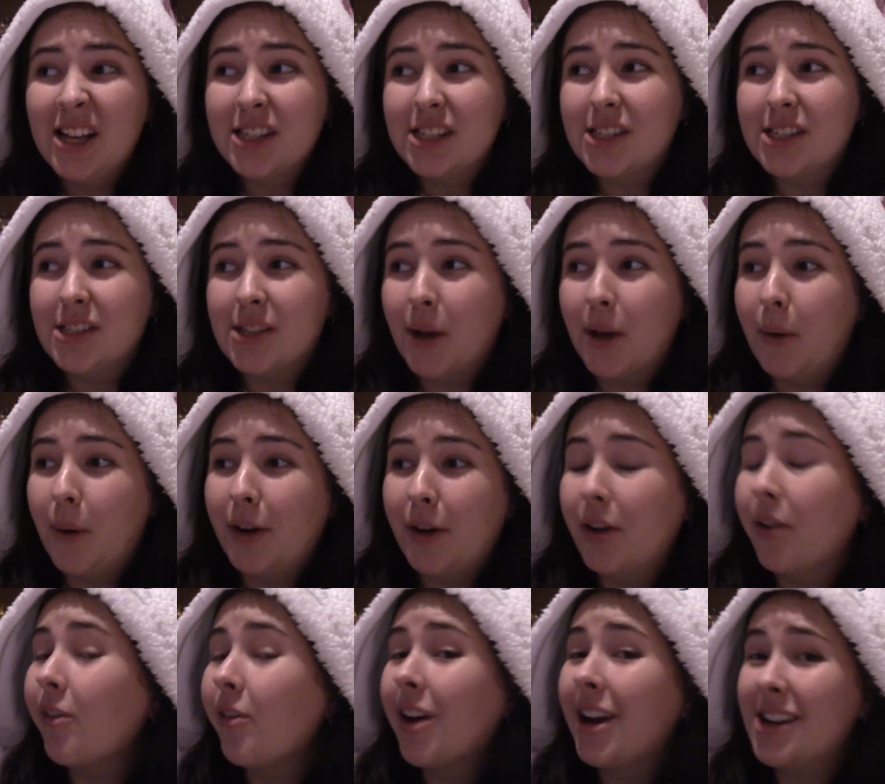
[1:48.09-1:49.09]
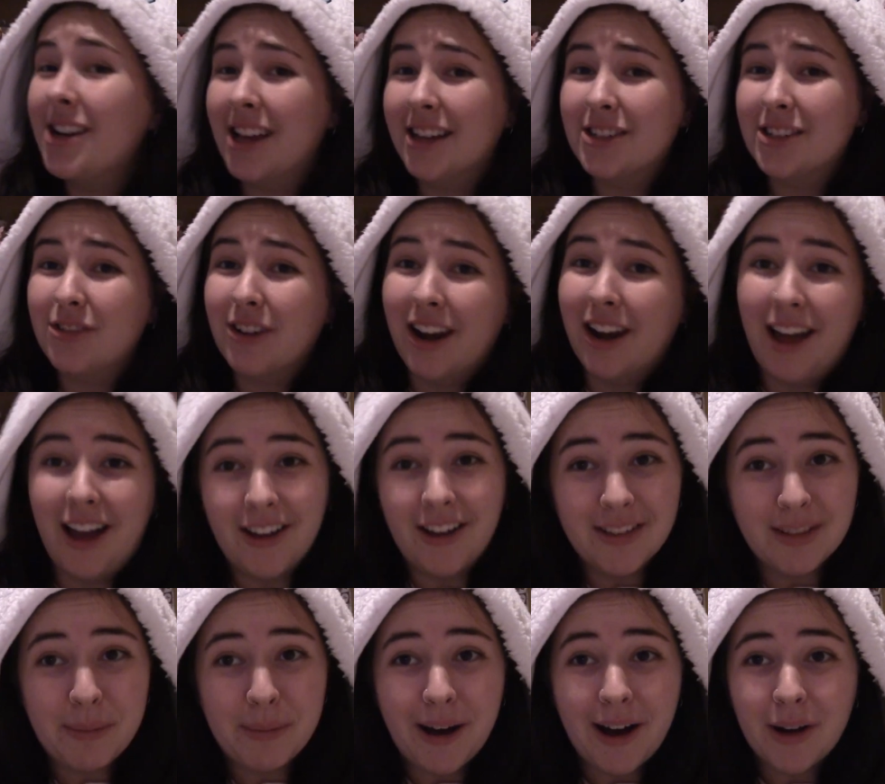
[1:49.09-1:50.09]
So I don't really like to rely
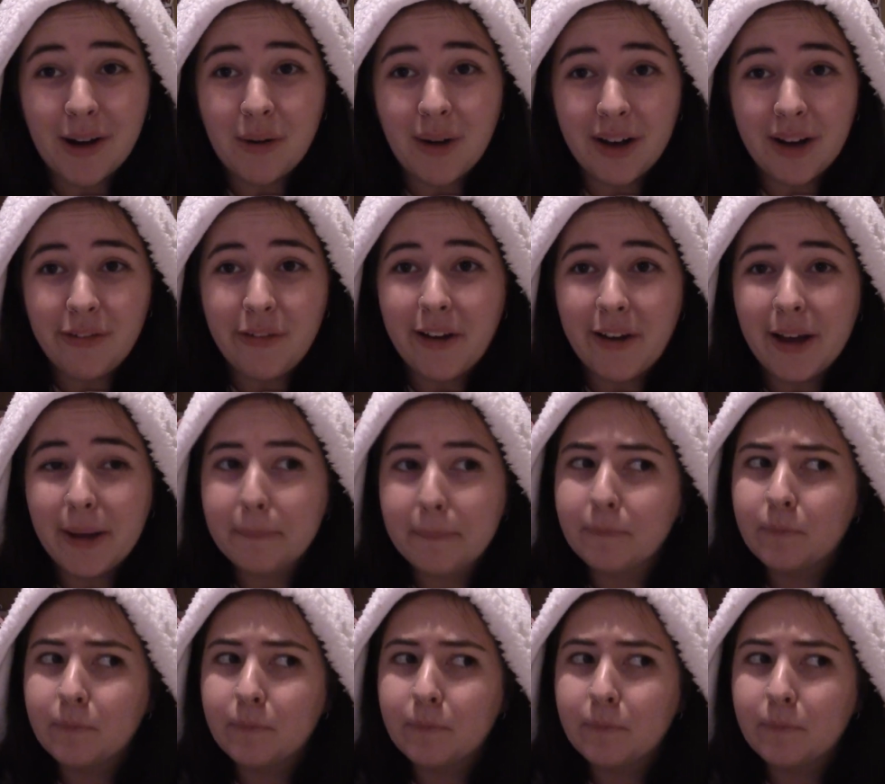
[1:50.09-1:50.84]
on the park Wi-Fi.